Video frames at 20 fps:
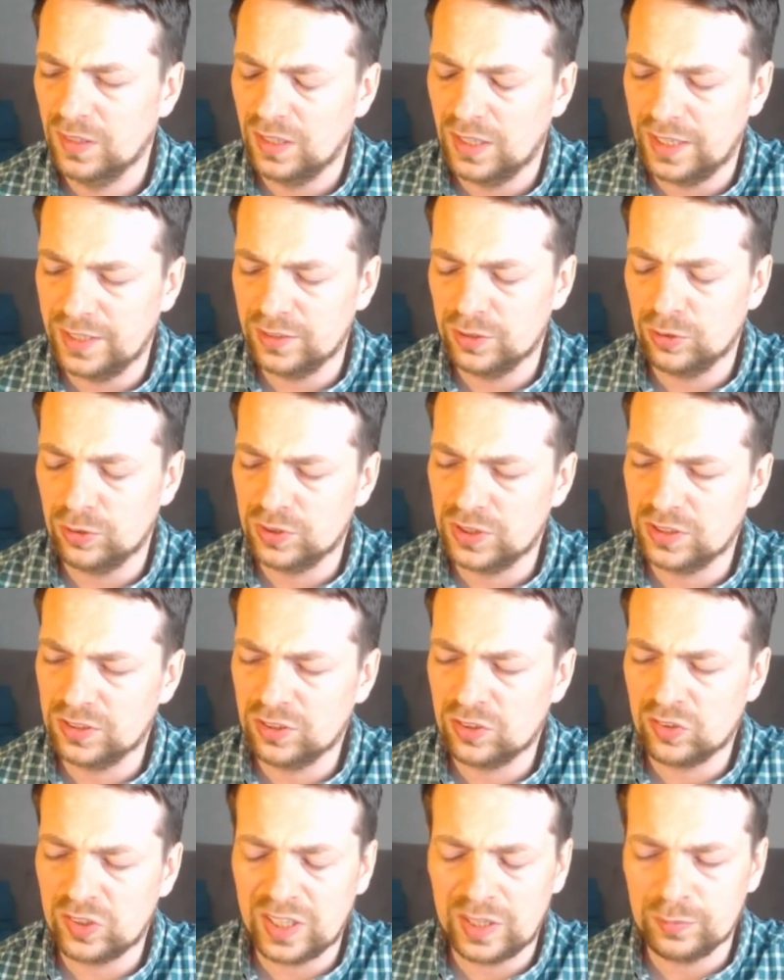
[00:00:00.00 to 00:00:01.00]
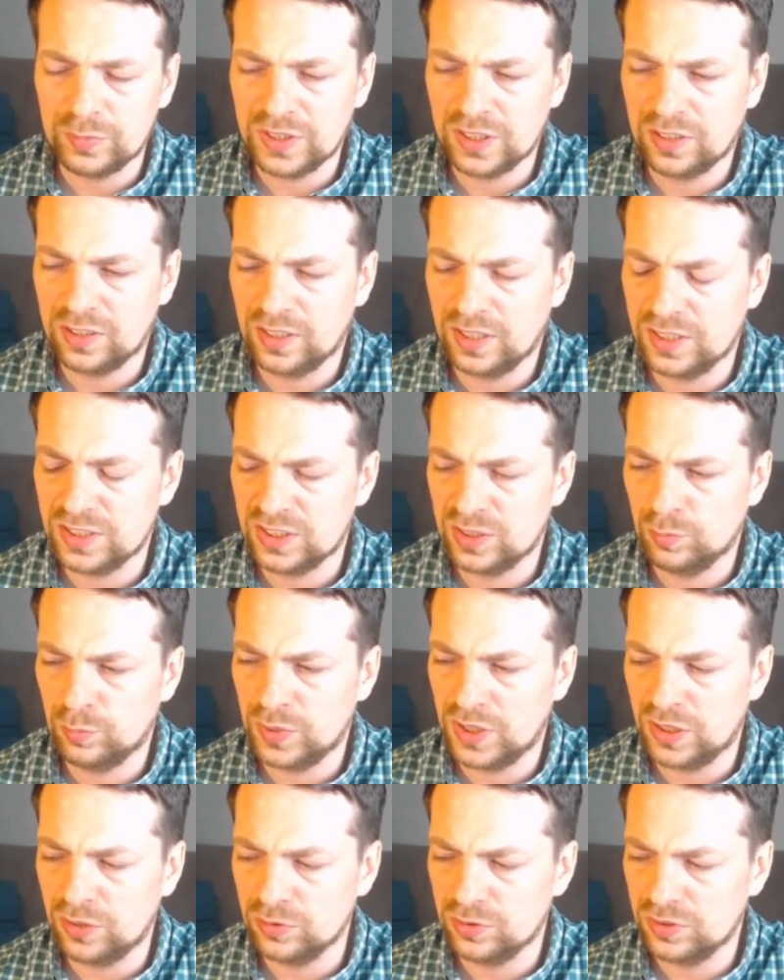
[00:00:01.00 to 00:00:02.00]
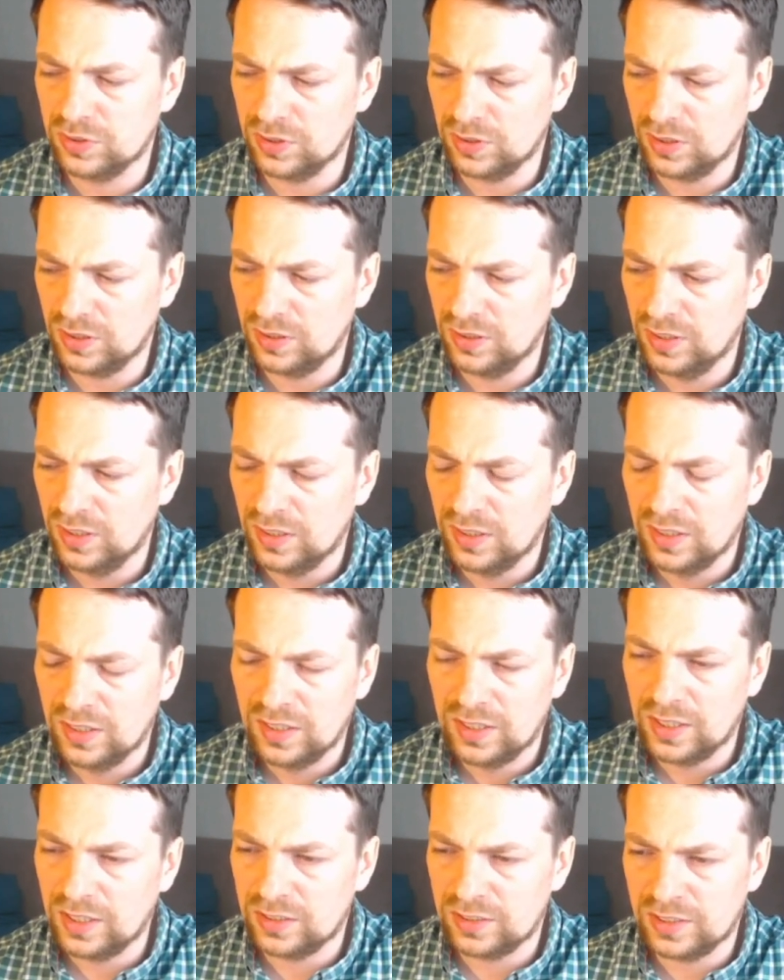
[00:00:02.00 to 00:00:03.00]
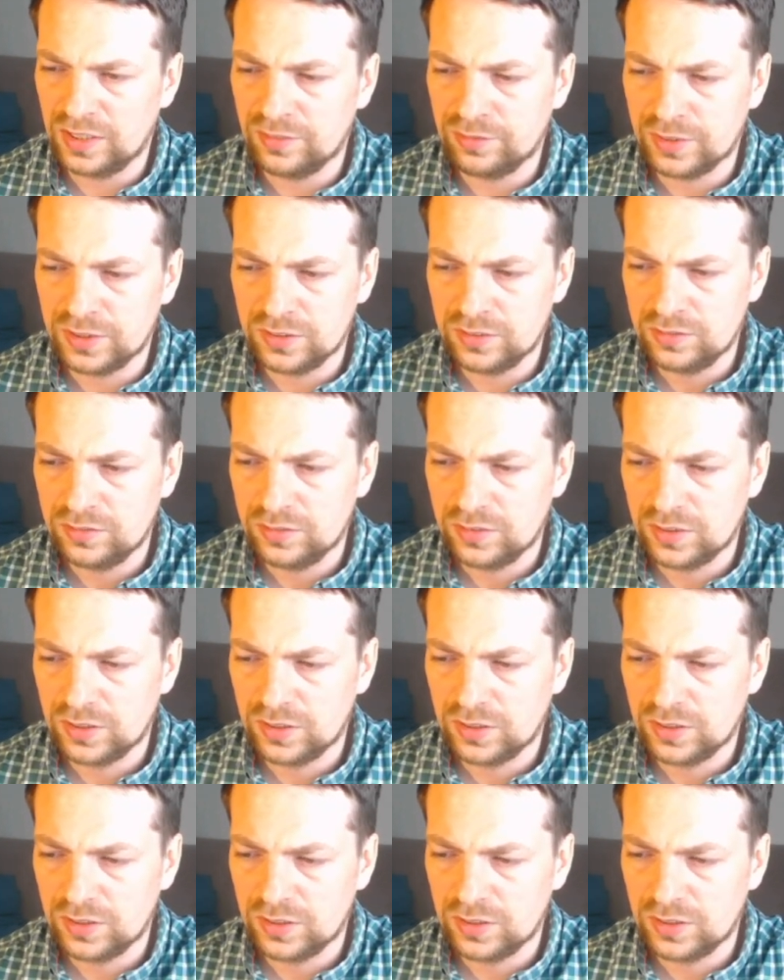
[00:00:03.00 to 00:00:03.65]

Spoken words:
I know that Kramnik has about 11